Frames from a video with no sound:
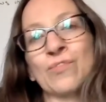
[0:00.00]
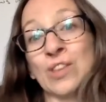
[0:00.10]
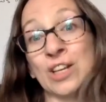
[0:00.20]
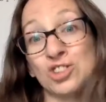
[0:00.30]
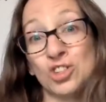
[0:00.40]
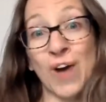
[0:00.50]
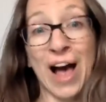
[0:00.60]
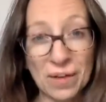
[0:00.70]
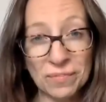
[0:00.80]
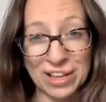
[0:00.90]
they do
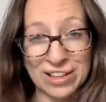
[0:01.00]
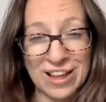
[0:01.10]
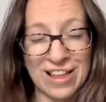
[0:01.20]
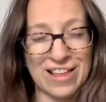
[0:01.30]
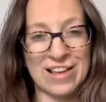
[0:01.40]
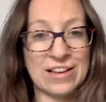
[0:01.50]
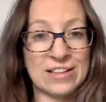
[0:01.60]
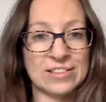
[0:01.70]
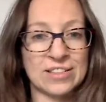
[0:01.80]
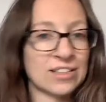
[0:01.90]
happen,
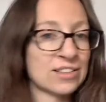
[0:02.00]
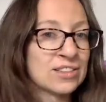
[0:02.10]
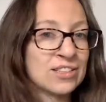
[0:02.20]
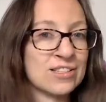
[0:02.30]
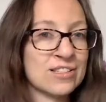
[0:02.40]
and it's